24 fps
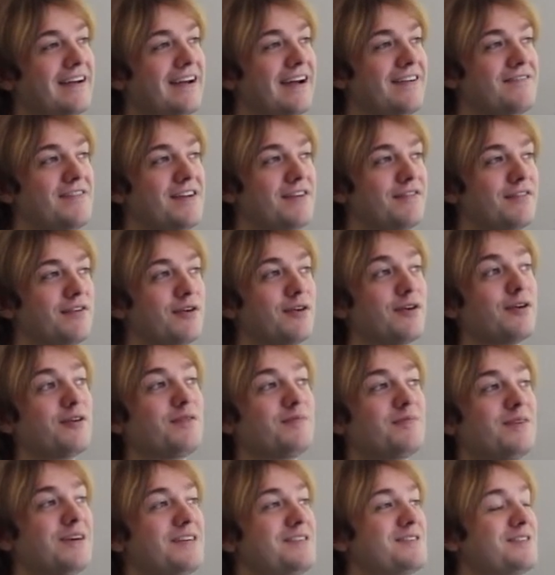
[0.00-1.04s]
I've never
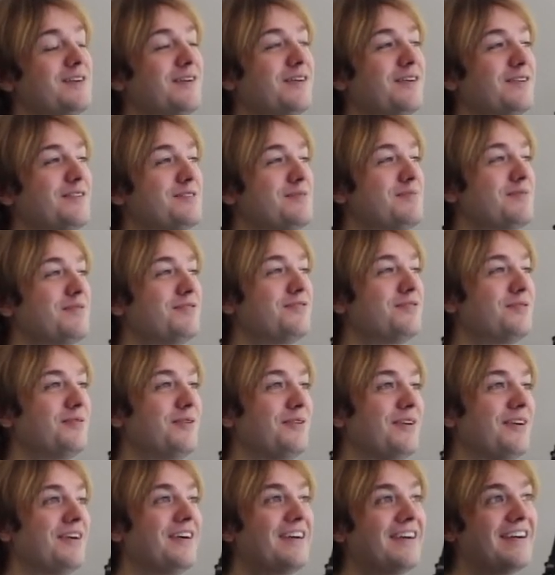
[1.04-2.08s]
heard my songs
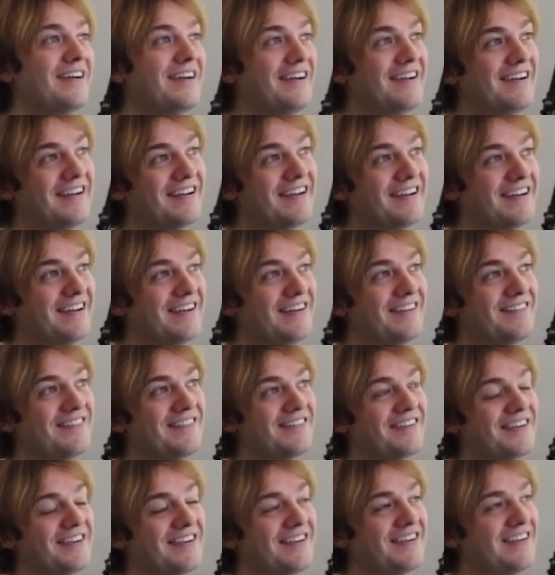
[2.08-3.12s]
before.
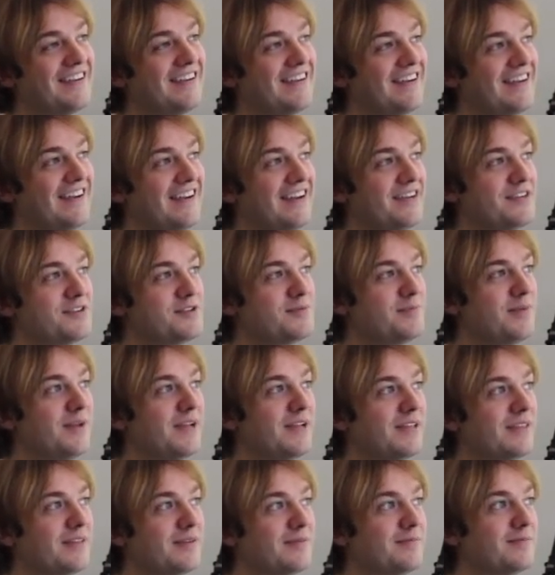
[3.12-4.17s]
I just
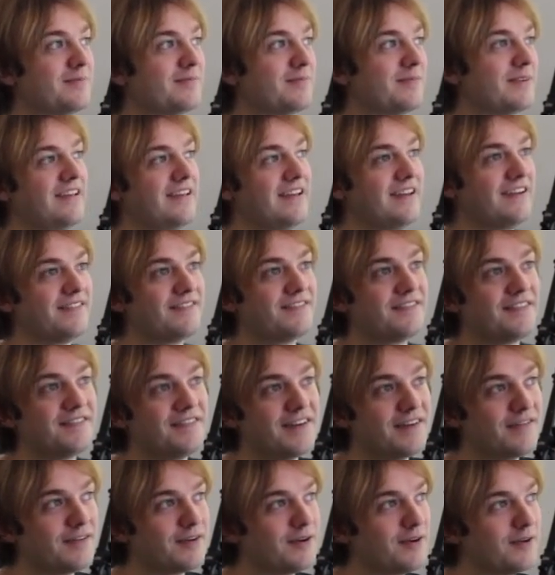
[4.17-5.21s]
make them. Yeah, I've
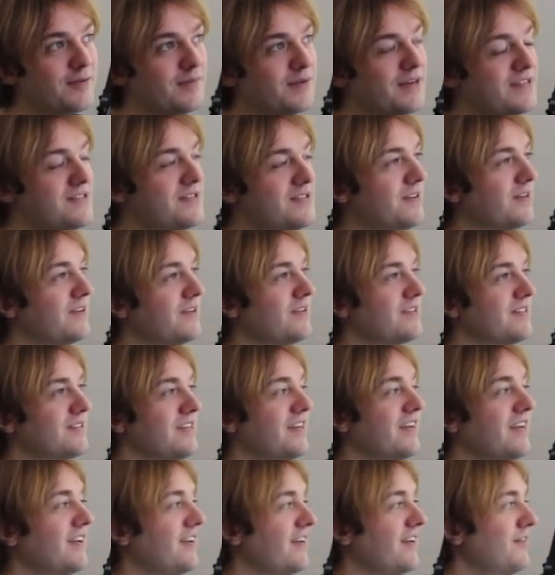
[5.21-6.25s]
never heard my songs
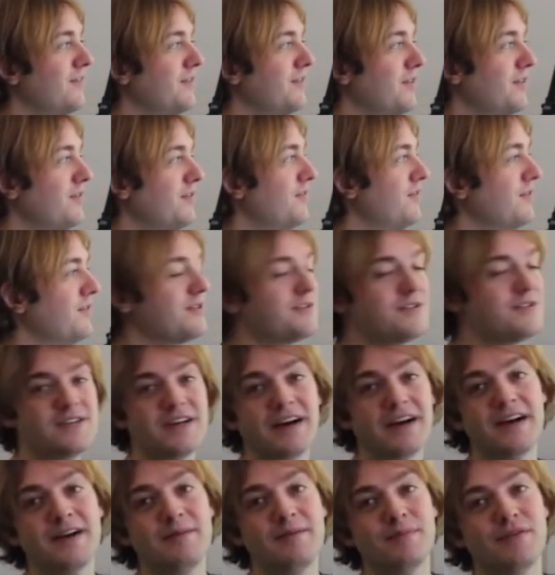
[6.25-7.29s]
like for the first
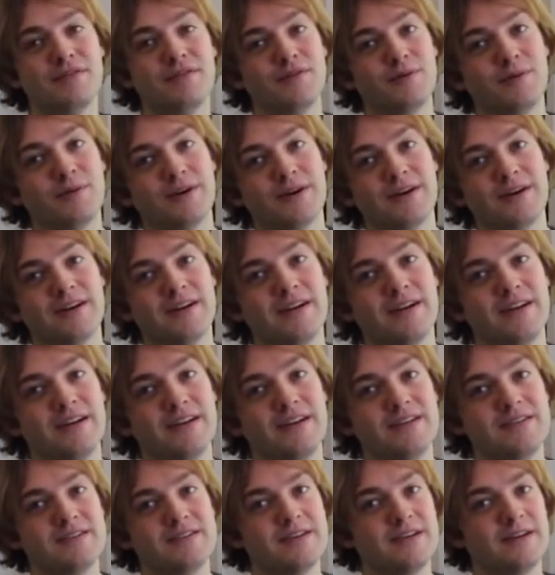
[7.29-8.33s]
time before.
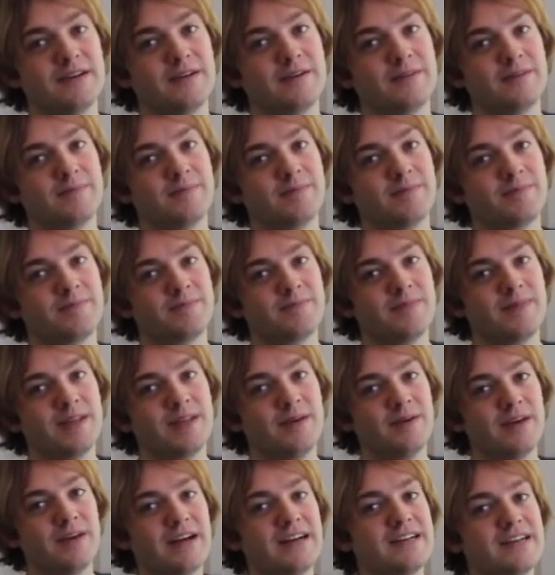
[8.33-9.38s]
So
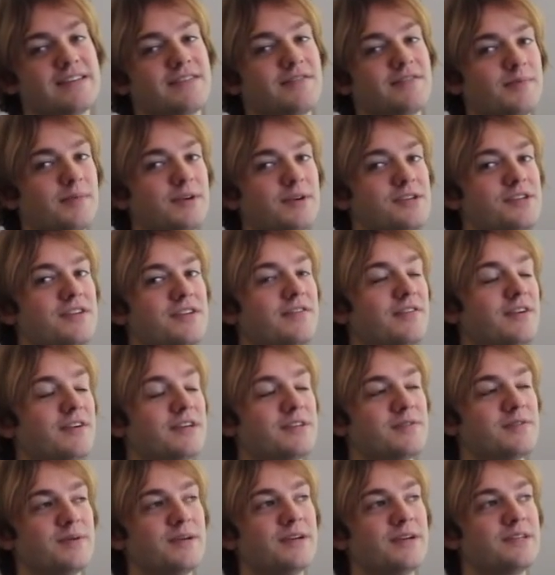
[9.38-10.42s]
you guys have a much different
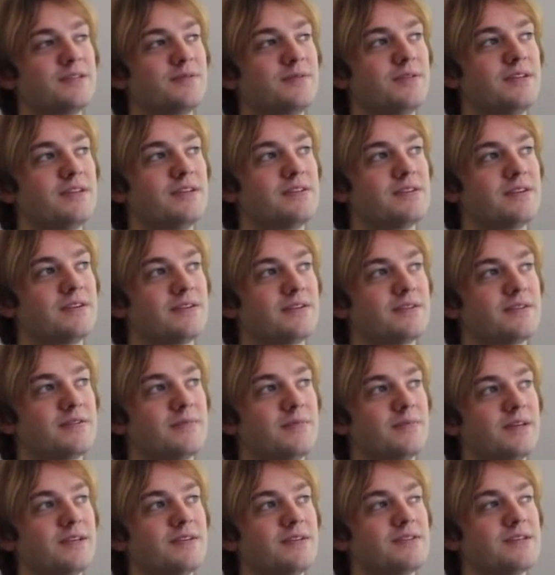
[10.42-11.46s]
experience with these songs
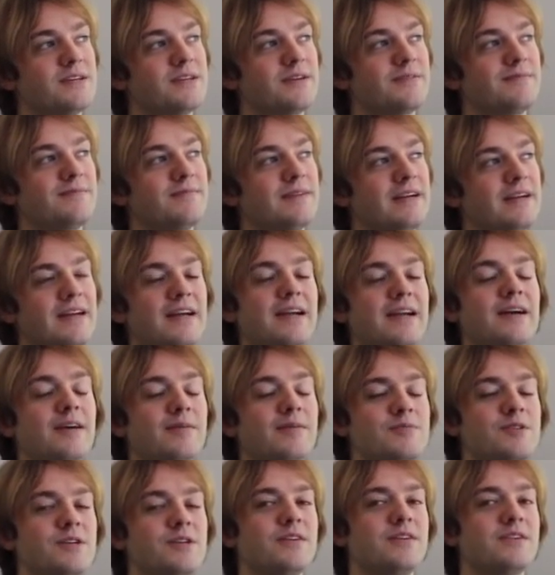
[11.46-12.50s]
than me, so
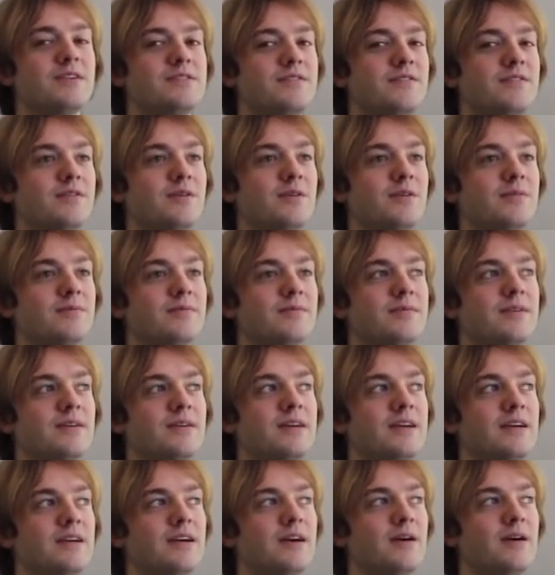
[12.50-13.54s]
I'm jealous of you.
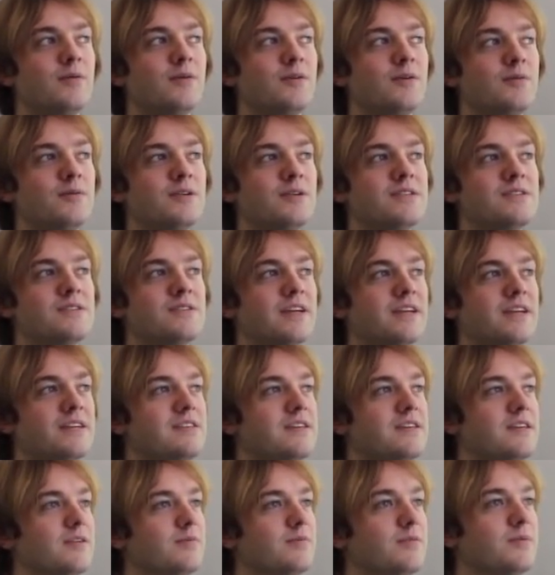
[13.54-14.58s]
I wonder what it's like
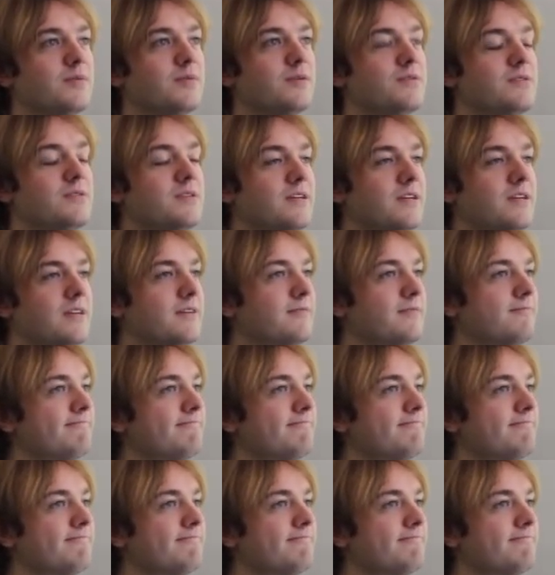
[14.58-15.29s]
to hear my music.